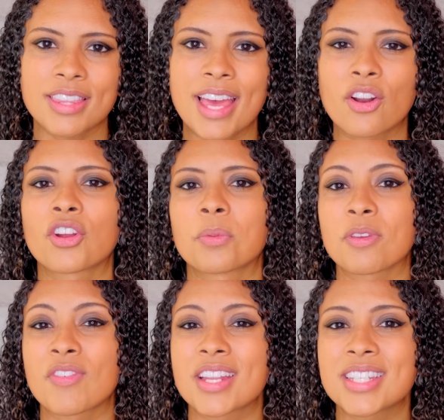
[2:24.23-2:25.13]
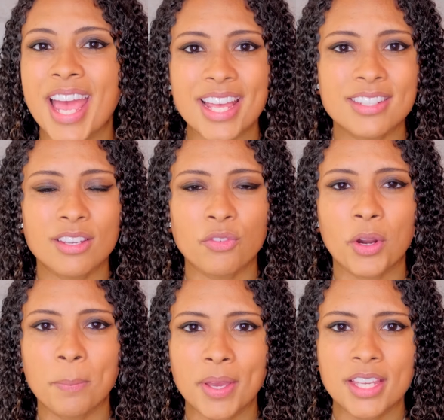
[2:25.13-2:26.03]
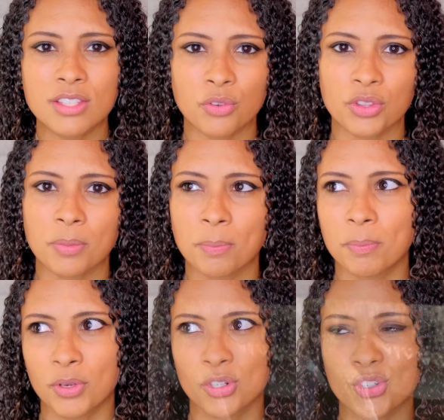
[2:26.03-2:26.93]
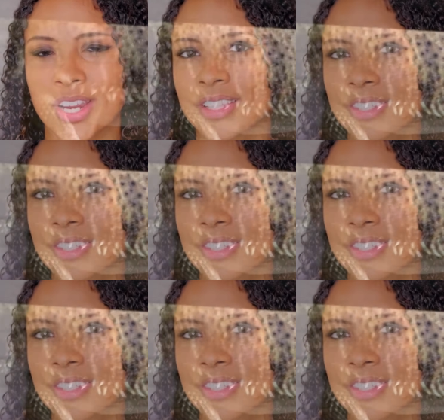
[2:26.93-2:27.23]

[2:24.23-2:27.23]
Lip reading: that are going to be fantastic for a base for the bearded dragon